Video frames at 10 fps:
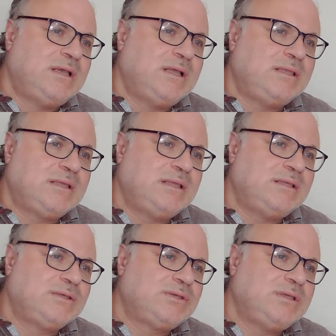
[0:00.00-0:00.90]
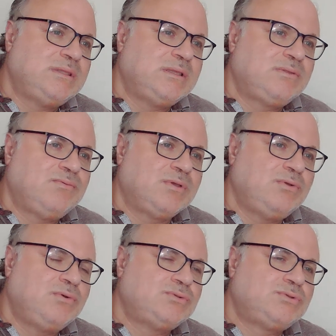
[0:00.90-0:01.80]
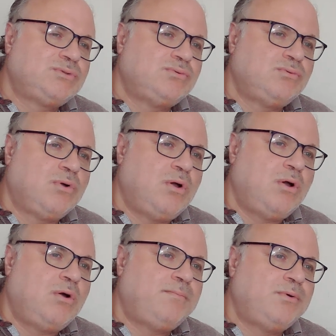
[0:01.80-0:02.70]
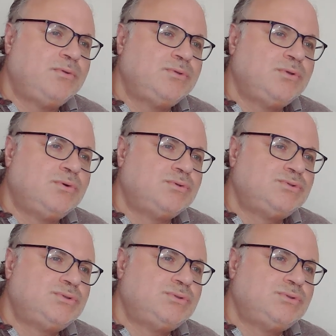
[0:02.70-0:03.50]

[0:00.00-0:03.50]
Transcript: and energy that were used to grow, produce,